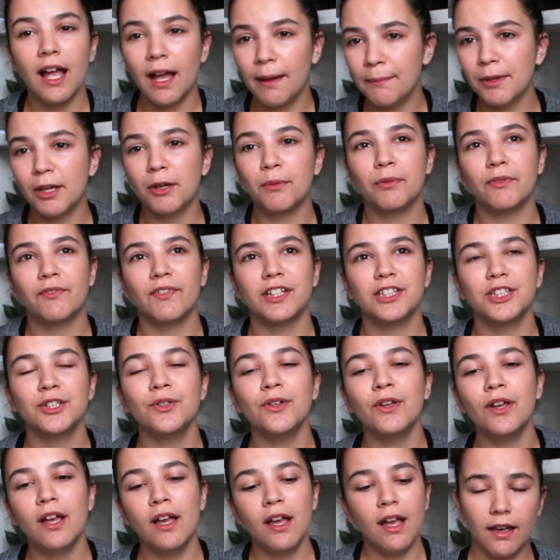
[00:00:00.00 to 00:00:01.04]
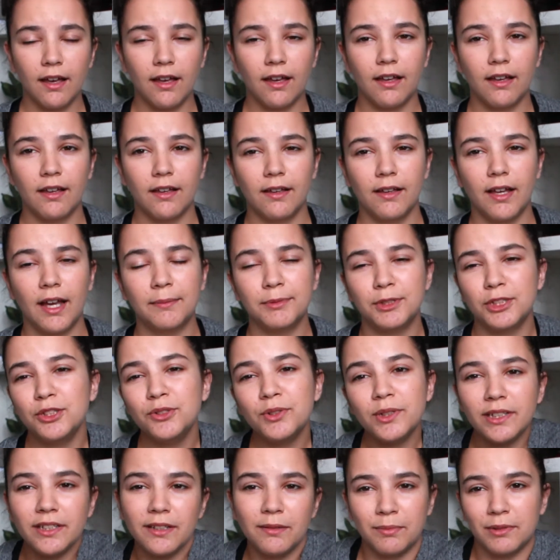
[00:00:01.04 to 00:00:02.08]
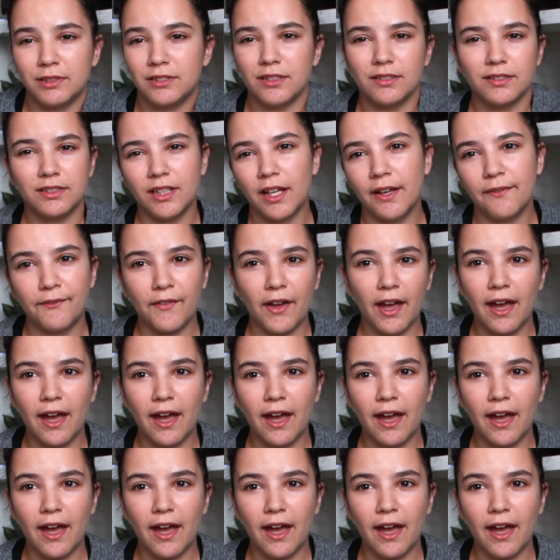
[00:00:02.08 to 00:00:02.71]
I'm not a professional. I'm just trying a bunch of stuff